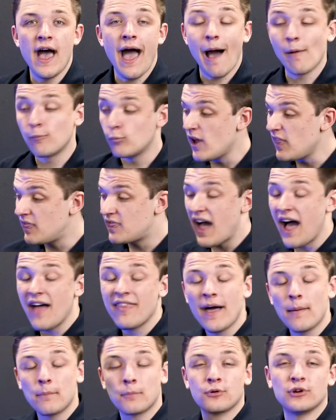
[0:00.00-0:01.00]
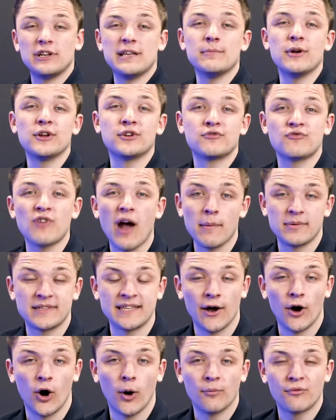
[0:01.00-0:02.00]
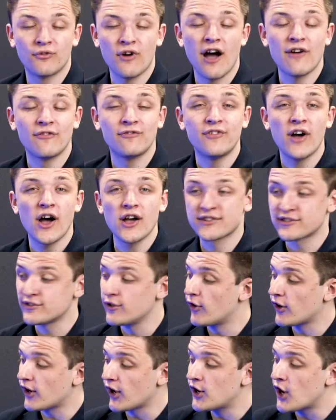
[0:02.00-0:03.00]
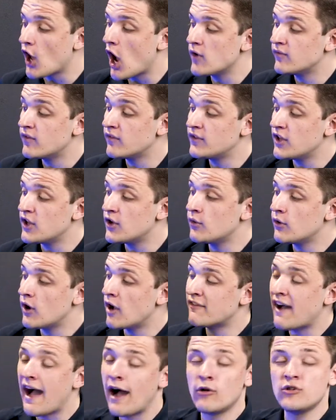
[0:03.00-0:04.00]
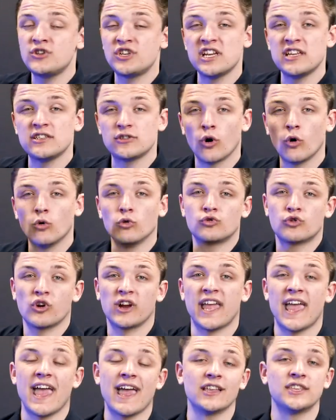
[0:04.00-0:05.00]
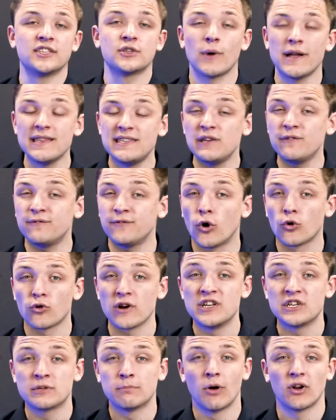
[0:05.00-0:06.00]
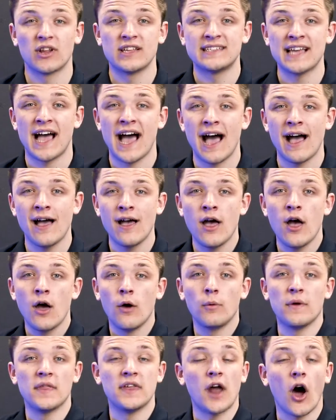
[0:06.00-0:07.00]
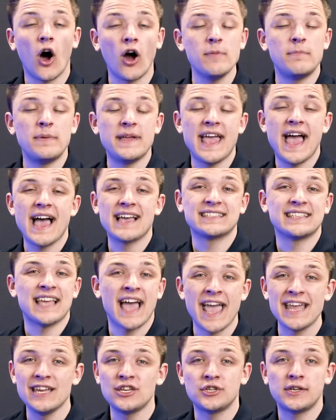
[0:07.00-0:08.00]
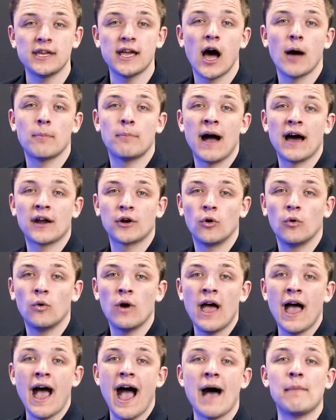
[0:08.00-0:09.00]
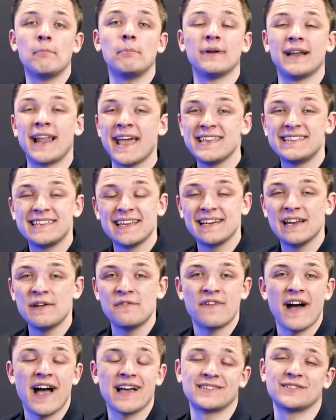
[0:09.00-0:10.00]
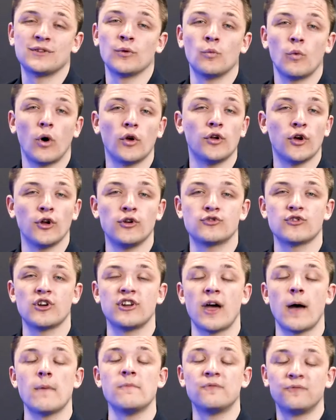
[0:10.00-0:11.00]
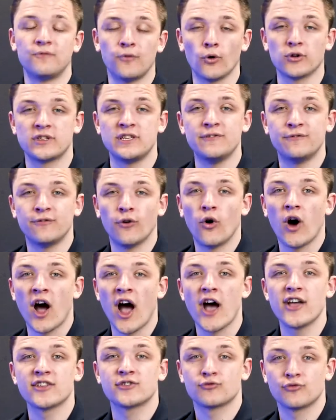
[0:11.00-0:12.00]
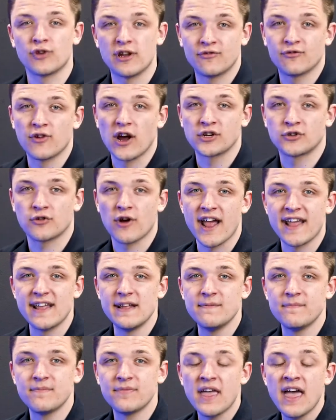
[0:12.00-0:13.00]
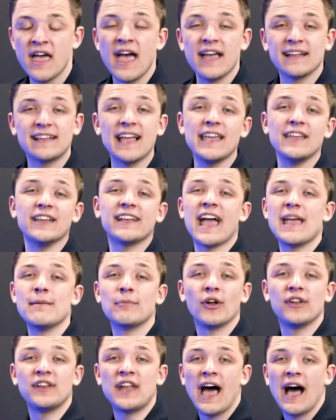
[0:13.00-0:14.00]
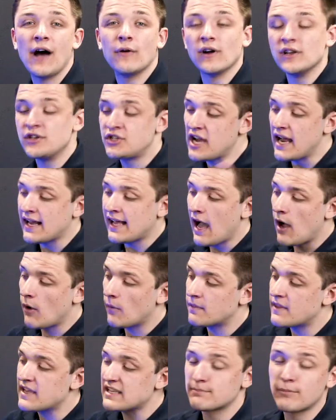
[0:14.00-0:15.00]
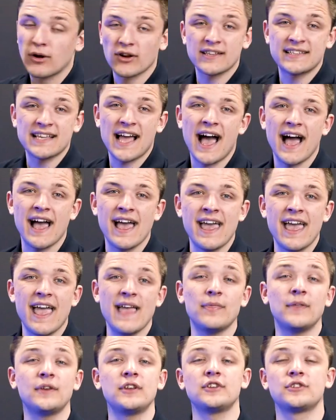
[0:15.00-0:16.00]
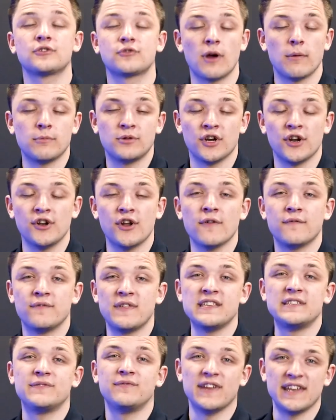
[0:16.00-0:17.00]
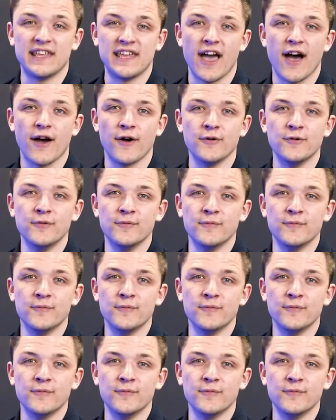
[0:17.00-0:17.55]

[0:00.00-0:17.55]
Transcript: And with that, that pretty much wraps it up for our first look and overview of LG's UltraGear 24-inch monitor with an IPS HDR panel and blazingly fast 144Hz refresh rate. Get your game on now and check out this monitor in the description of this video.